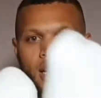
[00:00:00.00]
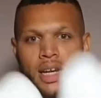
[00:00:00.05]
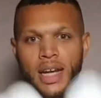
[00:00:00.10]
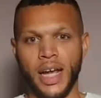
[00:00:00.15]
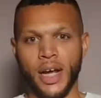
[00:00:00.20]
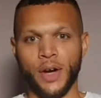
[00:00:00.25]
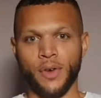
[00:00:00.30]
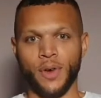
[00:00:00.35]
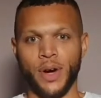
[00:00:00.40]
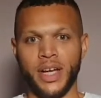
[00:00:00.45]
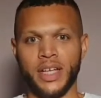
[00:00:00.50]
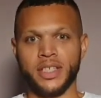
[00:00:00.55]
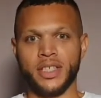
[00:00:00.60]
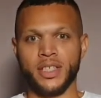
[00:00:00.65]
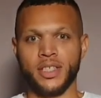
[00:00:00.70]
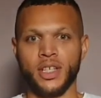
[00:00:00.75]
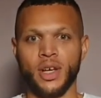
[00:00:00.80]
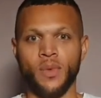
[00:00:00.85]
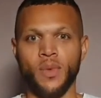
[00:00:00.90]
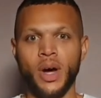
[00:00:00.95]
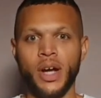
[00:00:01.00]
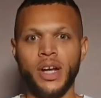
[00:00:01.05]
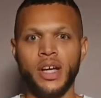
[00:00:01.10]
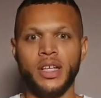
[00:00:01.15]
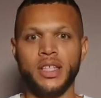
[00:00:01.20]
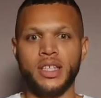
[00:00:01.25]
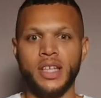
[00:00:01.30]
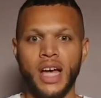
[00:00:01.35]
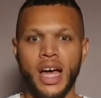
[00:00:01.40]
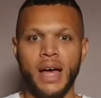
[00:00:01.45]
leg raises. So one
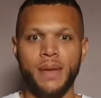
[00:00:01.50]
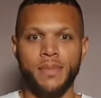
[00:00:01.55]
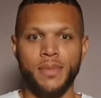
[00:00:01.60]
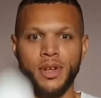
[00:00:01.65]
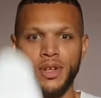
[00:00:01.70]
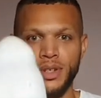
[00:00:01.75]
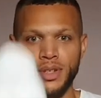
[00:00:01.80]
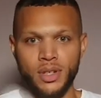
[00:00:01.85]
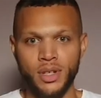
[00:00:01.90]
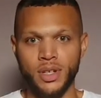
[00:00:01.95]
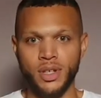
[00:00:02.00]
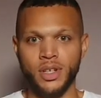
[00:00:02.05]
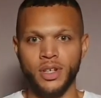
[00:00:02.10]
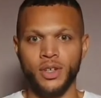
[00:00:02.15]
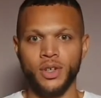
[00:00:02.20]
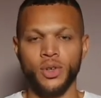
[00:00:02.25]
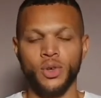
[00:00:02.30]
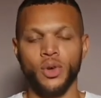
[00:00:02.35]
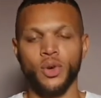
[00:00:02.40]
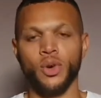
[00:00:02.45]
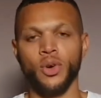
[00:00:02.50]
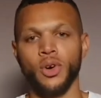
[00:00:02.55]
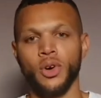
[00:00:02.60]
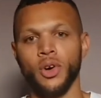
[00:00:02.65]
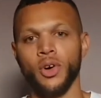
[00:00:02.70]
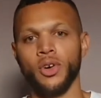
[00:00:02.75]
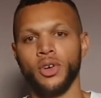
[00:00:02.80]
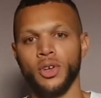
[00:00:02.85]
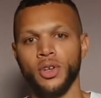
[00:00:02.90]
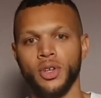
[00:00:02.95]
at a time,
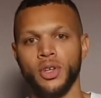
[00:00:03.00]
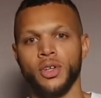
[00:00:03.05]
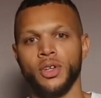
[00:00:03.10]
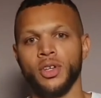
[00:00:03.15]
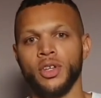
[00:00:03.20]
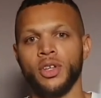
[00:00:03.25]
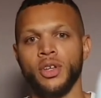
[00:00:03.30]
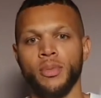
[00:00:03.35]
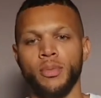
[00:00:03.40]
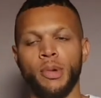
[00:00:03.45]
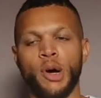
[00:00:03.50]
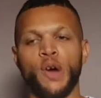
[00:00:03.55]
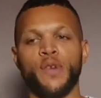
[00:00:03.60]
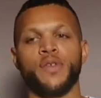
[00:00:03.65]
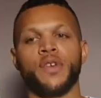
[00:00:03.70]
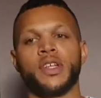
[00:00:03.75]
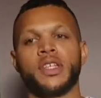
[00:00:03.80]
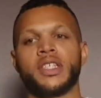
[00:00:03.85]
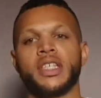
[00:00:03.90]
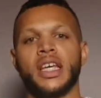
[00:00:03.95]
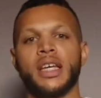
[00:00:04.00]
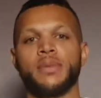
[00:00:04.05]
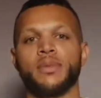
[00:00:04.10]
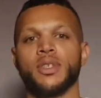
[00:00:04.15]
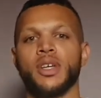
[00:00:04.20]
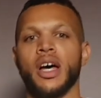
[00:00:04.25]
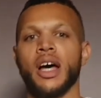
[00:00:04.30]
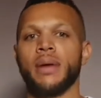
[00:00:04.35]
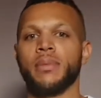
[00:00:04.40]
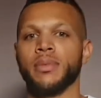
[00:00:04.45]
or both at the same
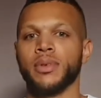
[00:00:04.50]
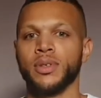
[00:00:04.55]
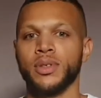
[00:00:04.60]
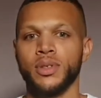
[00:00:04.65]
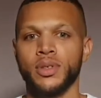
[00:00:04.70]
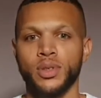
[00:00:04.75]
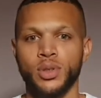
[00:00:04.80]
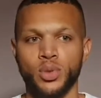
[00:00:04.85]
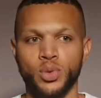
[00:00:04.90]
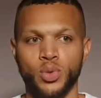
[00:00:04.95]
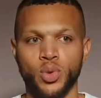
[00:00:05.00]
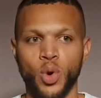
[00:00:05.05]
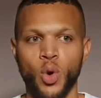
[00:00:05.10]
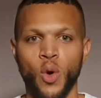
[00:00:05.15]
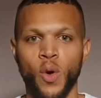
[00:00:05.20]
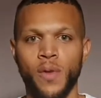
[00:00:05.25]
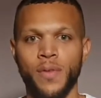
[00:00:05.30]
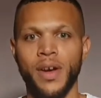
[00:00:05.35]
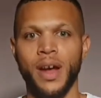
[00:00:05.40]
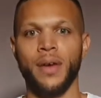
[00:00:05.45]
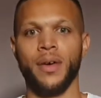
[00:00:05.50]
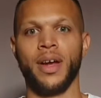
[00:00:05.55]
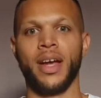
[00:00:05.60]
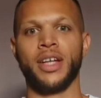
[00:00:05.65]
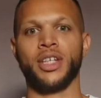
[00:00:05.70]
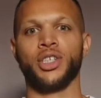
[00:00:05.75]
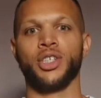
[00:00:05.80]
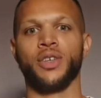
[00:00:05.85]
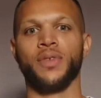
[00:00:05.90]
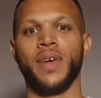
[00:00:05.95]
time, or a
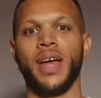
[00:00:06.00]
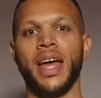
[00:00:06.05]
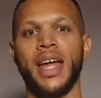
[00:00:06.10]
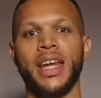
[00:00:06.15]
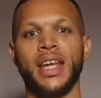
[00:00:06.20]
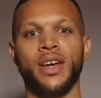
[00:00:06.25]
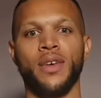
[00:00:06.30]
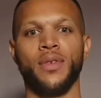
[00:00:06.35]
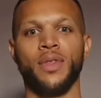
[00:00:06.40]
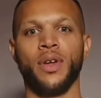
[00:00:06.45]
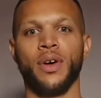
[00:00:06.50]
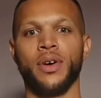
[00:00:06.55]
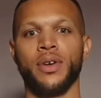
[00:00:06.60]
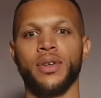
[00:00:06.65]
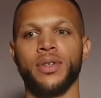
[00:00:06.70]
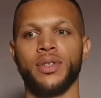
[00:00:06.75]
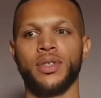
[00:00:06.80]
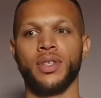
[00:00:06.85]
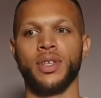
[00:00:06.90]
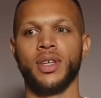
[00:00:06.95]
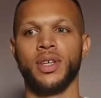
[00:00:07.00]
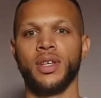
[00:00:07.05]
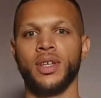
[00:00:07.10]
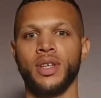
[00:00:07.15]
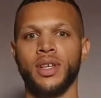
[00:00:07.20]
variation of any of those.